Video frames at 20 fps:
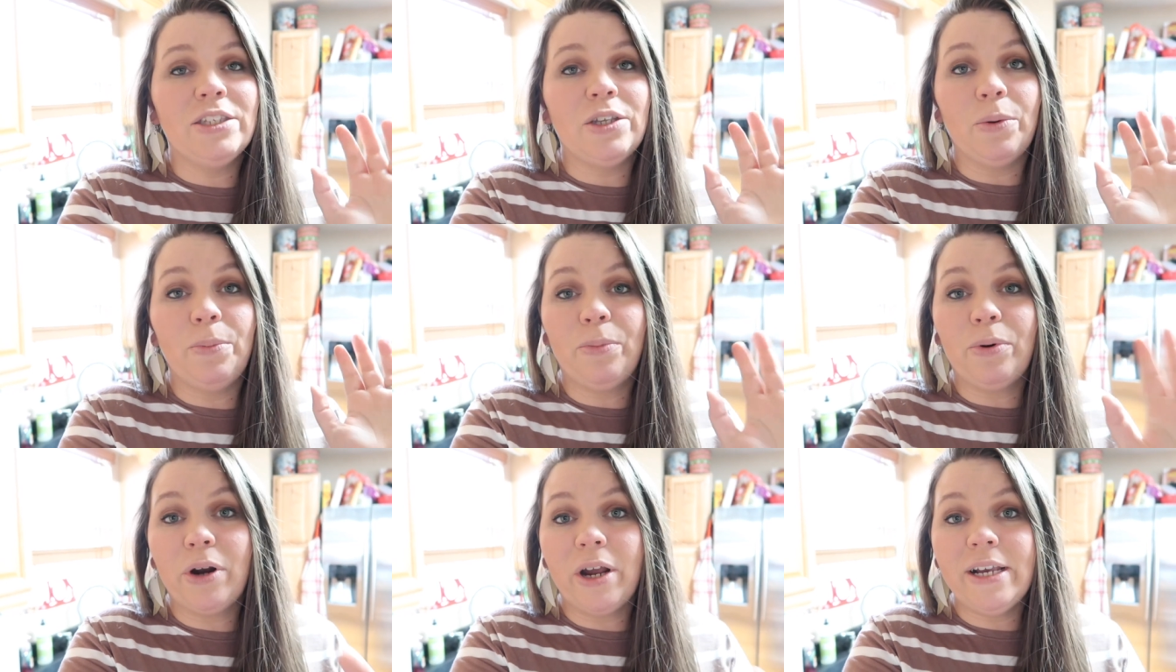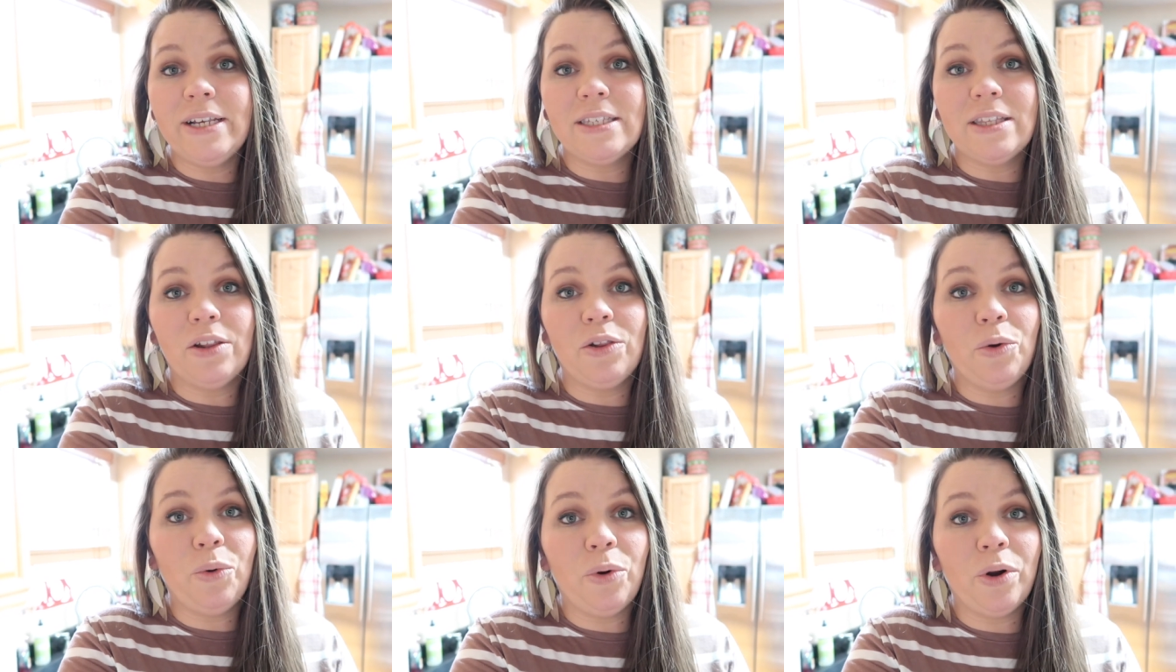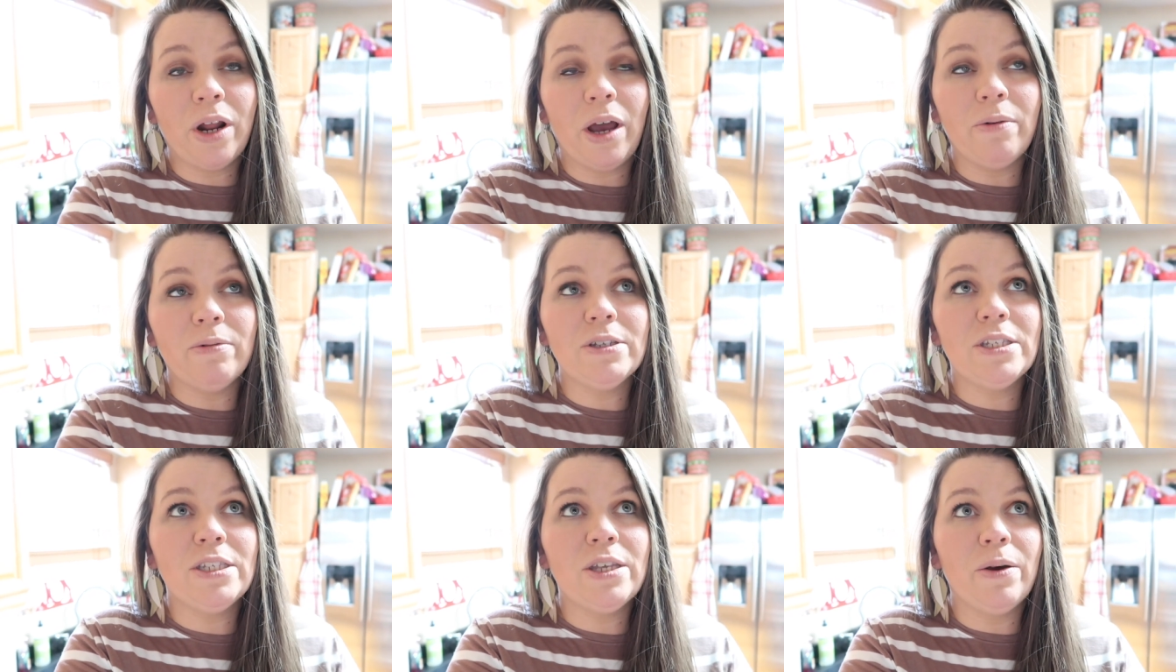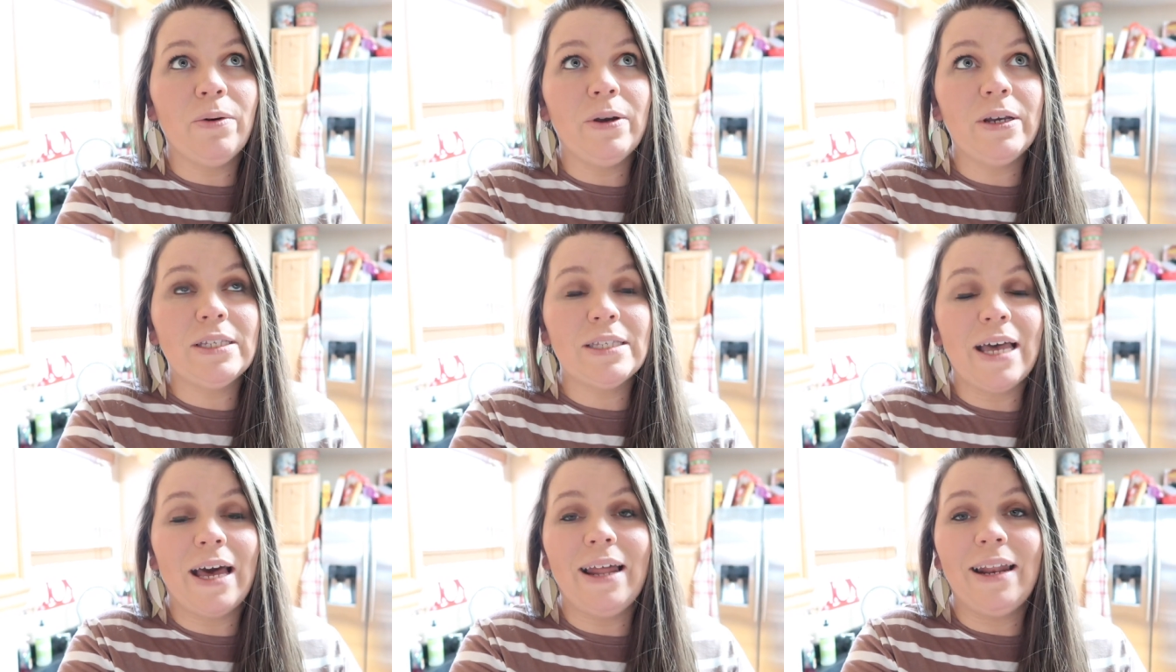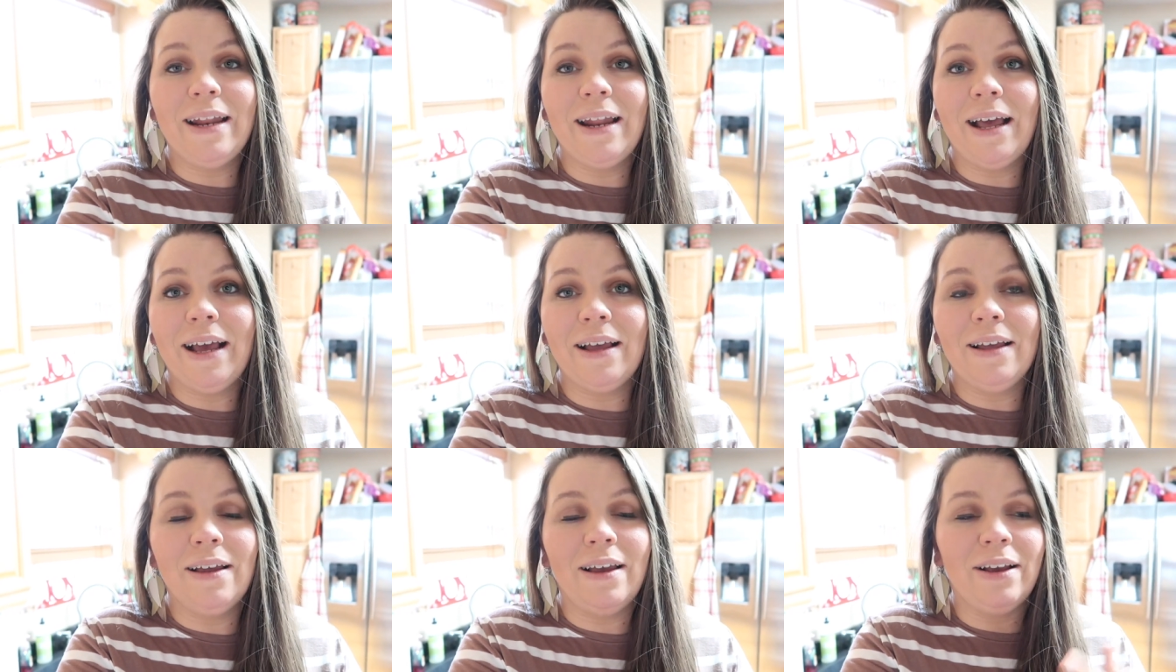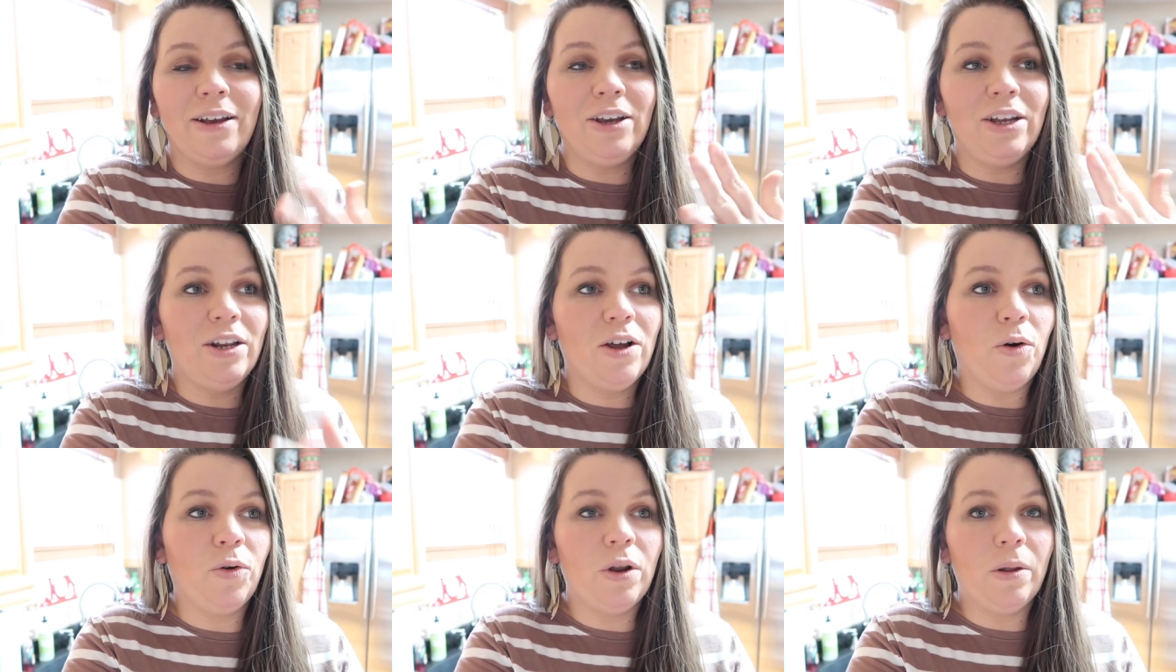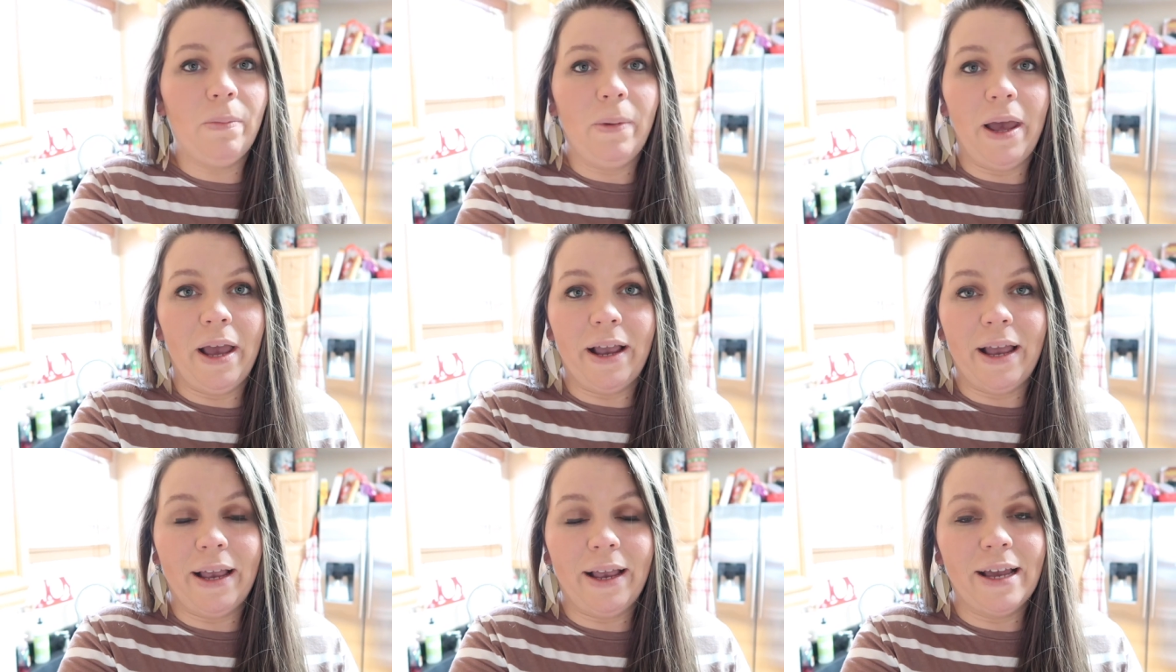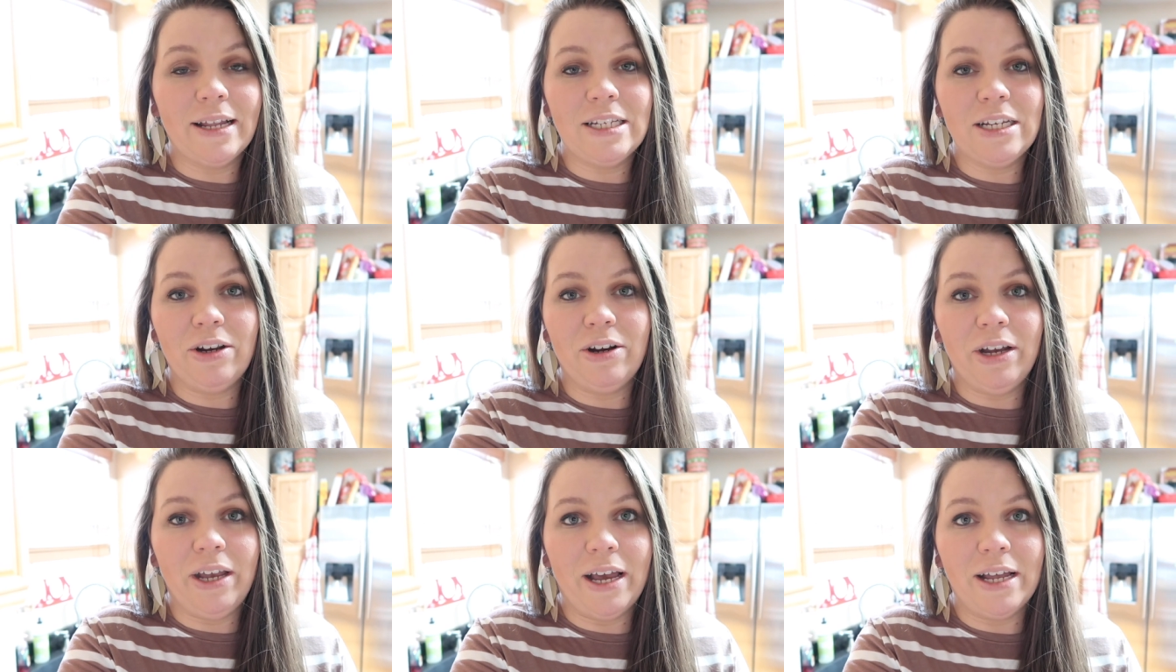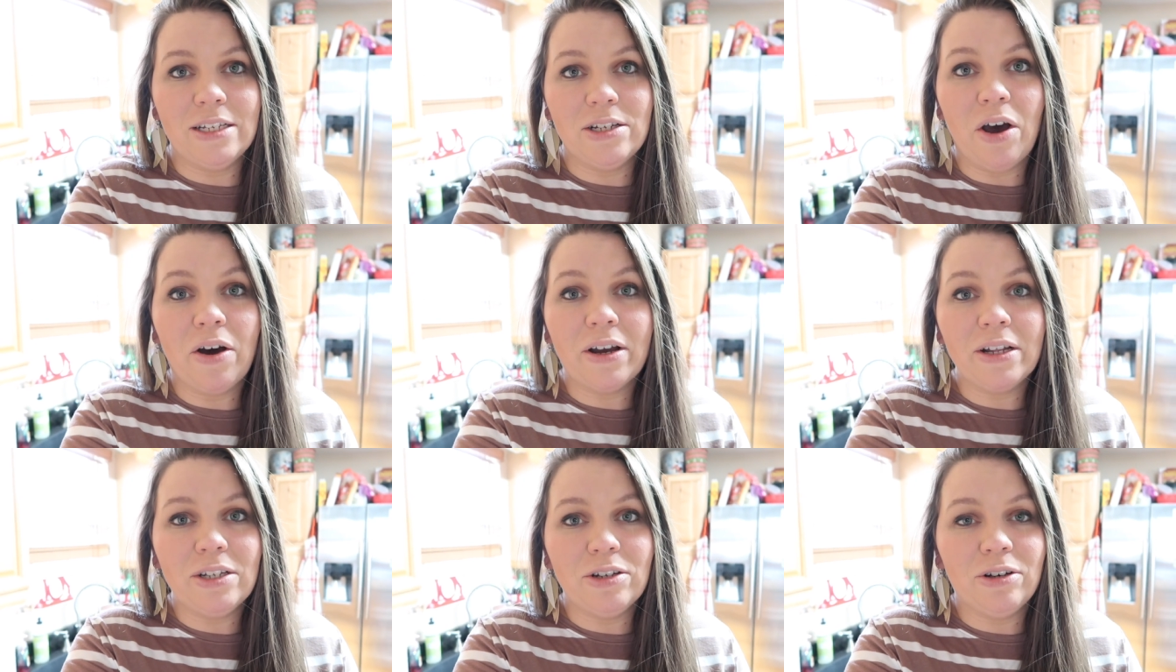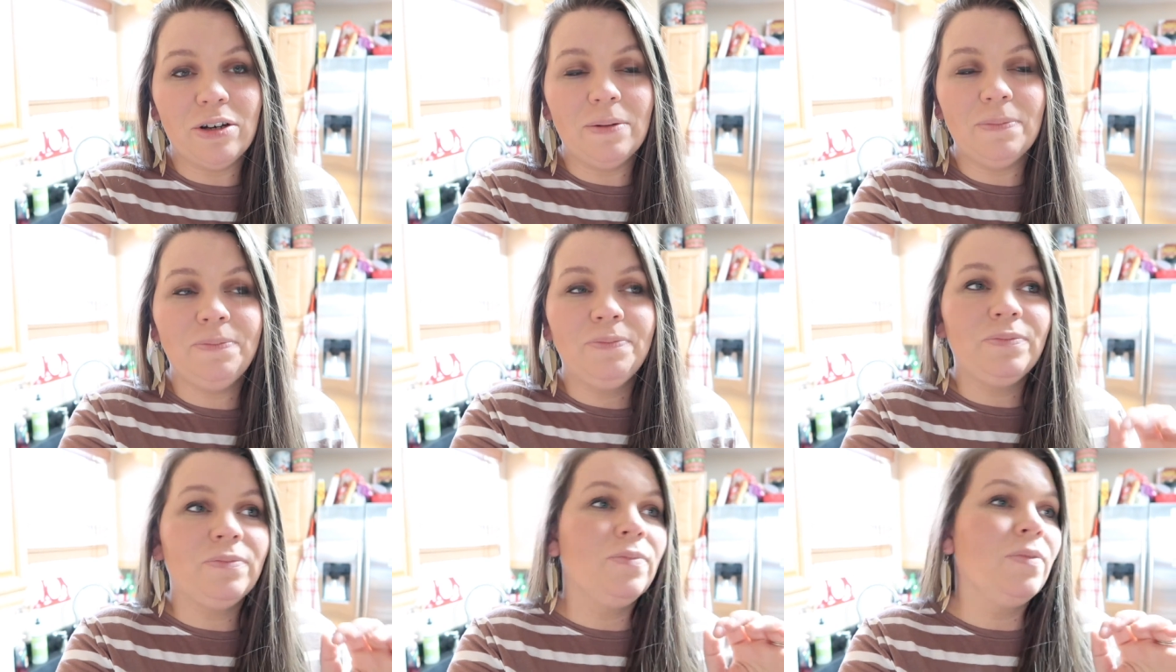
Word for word: So praise the Lord. I was so excited. I, I couldn't hold it back. I got teary-eyed talking to him.